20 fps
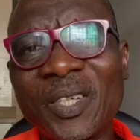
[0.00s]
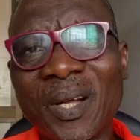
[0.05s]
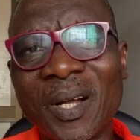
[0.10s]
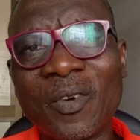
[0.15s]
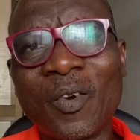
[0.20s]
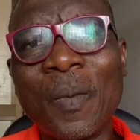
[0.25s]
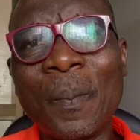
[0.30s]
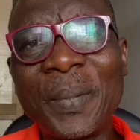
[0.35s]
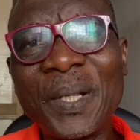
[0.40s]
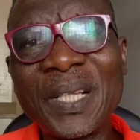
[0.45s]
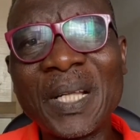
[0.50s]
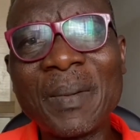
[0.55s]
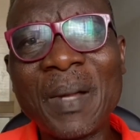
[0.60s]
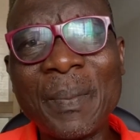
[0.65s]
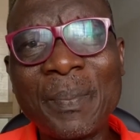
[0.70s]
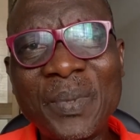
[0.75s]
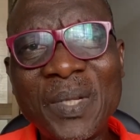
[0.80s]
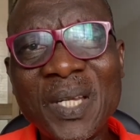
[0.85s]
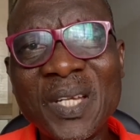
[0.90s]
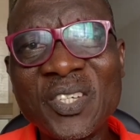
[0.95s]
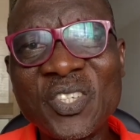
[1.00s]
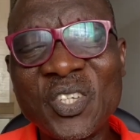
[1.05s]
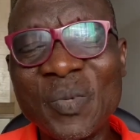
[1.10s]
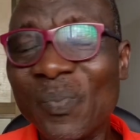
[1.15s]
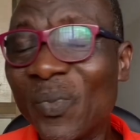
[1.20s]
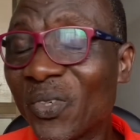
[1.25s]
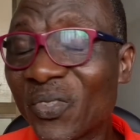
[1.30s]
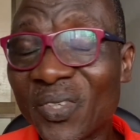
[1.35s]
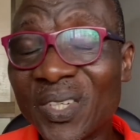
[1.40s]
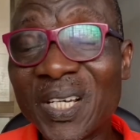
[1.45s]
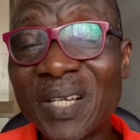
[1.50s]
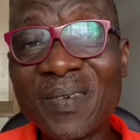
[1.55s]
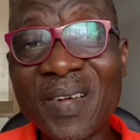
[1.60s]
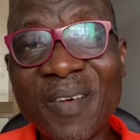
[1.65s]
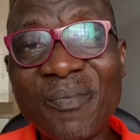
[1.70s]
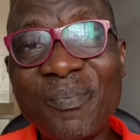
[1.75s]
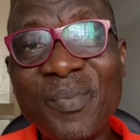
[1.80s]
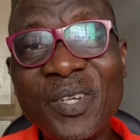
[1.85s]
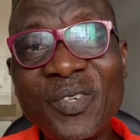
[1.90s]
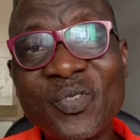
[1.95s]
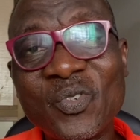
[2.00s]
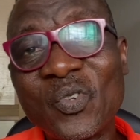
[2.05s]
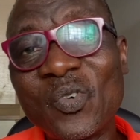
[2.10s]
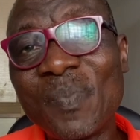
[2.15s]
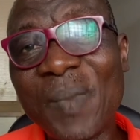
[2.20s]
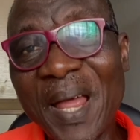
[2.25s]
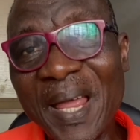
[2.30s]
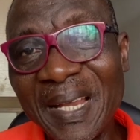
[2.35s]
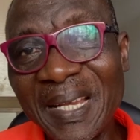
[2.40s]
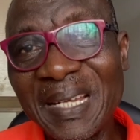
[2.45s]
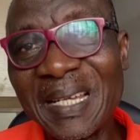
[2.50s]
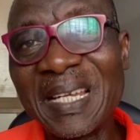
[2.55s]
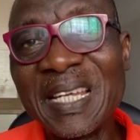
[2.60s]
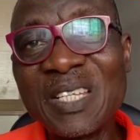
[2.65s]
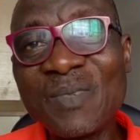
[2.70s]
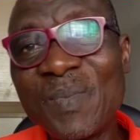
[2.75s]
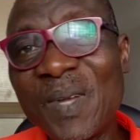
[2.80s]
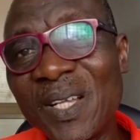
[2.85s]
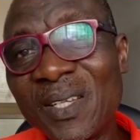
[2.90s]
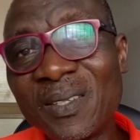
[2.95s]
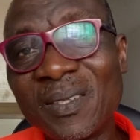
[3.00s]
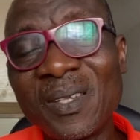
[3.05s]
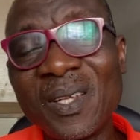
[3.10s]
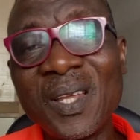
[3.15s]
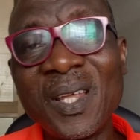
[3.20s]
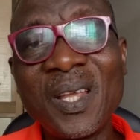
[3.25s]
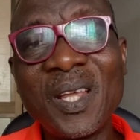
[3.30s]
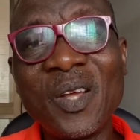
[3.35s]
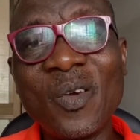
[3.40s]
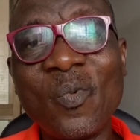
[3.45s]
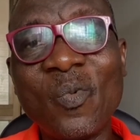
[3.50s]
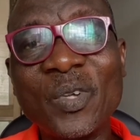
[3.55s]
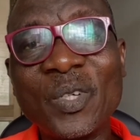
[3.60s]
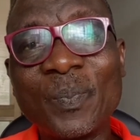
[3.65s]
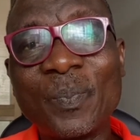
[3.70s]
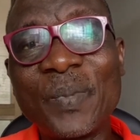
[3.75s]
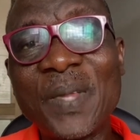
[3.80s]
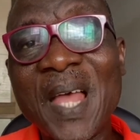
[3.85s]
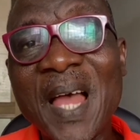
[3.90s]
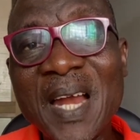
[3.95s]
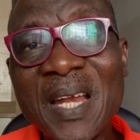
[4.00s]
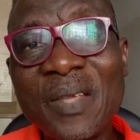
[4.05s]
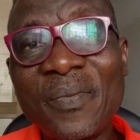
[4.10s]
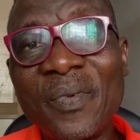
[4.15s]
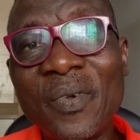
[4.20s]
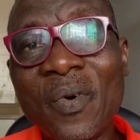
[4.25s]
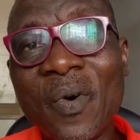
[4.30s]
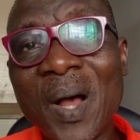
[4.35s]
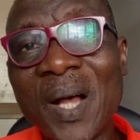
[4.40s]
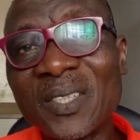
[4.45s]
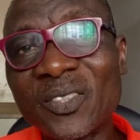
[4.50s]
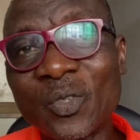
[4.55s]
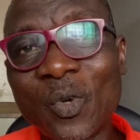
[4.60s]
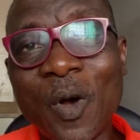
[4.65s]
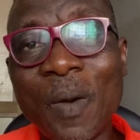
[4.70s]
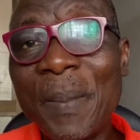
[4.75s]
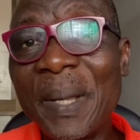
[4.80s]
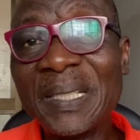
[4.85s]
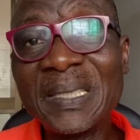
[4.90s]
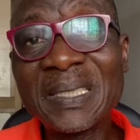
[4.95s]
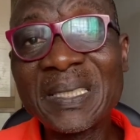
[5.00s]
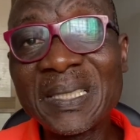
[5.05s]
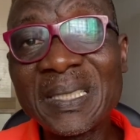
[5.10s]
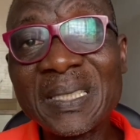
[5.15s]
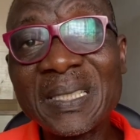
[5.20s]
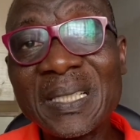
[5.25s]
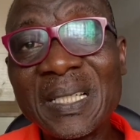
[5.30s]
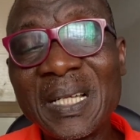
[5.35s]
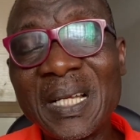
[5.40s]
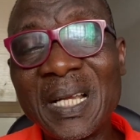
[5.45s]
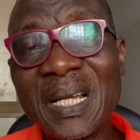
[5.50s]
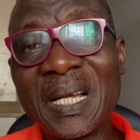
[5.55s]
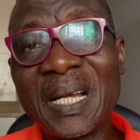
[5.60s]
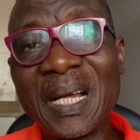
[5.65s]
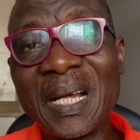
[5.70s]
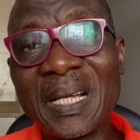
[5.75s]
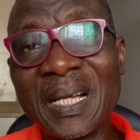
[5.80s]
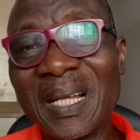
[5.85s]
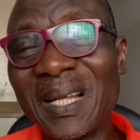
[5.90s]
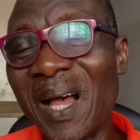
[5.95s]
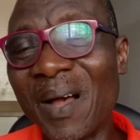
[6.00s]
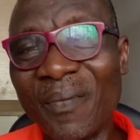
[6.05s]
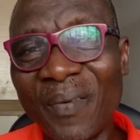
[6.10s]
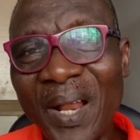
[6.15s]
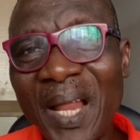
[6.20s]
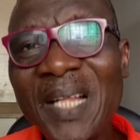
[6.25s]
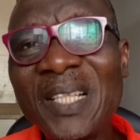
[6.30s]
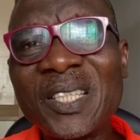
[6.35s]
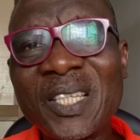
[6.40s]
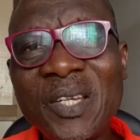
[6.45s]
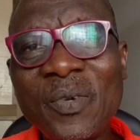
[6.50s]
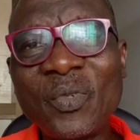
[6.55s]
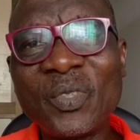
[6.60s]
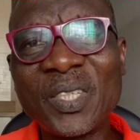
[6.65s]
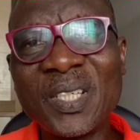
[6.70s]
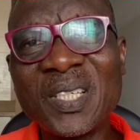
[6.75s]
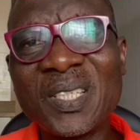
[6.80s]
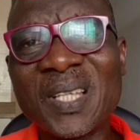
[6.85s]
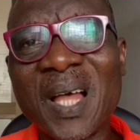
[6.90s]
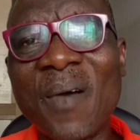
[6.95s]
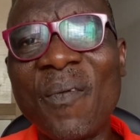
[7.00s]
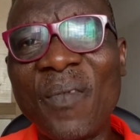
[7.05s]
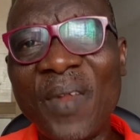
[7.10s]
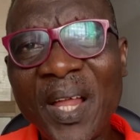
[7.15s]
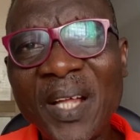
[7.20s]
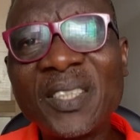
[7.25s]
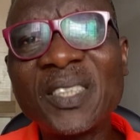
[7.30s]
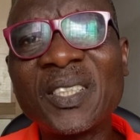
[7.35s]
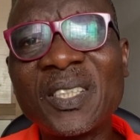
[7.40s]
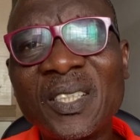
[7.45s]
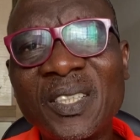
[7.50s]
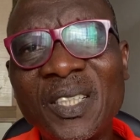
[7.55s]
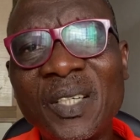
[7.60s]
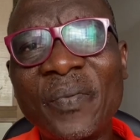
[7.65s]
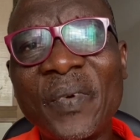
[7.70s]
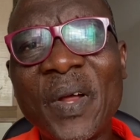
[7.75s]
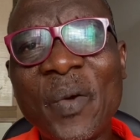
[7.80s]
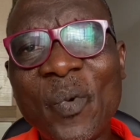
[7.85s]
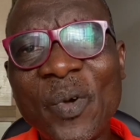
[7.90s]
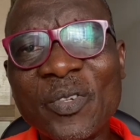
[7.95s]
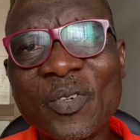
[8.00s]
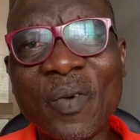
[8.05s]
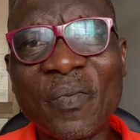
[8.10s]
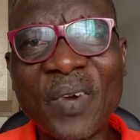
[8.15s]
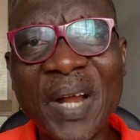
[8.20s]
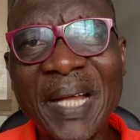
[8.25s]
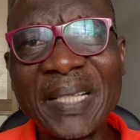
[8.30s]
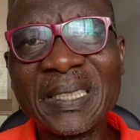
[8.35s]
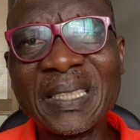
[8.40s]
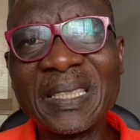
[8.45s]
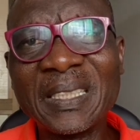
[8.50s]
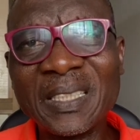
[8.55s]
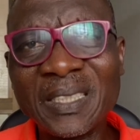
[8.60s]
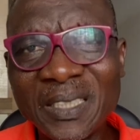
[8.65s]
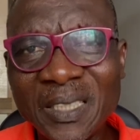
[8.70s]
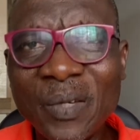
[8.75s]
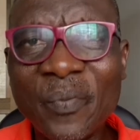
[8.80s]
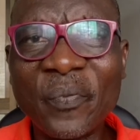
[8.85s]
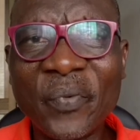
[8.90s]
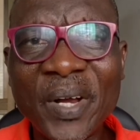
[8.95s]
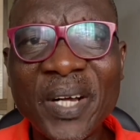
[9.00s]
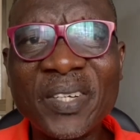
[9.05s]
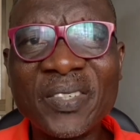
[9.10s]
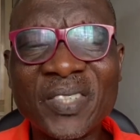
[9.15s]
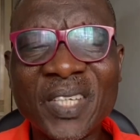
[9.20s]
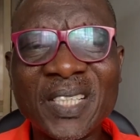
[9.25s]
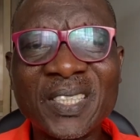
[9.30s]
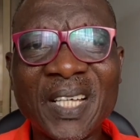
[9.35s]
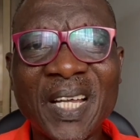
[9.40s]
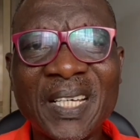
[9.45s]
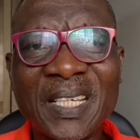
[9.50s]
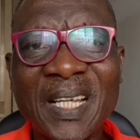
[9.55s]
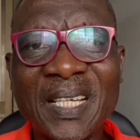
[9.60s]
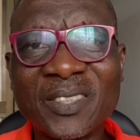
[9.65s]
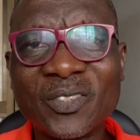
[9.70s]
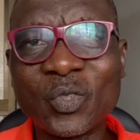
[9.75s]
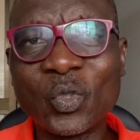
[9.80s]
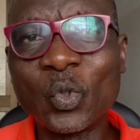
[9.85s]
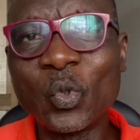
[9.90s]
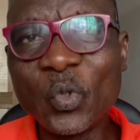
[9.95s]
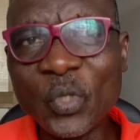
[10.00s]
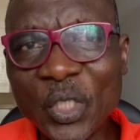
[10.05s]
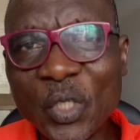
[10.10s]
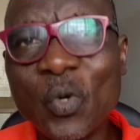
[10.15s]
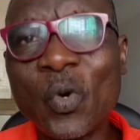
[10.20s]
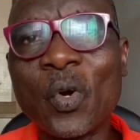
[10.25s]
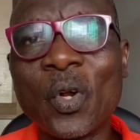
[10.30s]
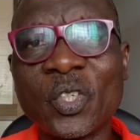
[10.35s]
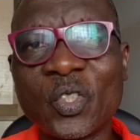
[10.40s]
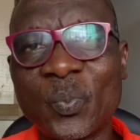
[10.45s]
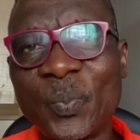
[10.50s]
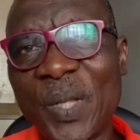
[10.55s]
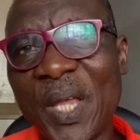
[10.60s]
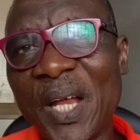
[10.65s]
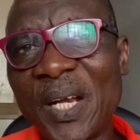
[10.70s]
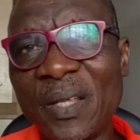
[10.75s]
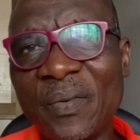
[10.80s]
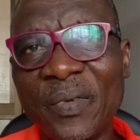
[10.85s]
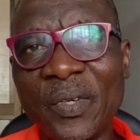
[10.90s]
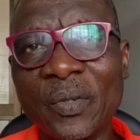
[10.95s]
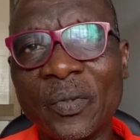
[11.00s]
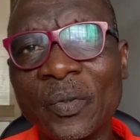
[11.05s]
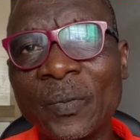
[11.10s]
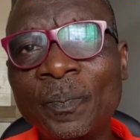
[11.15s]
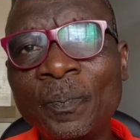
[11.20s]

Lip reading: completed my PhD, most of them have been through my engagement with peer reviewers' comments. I've learned new things. I've learned different ways of writing, different research ideas through rigorous peer review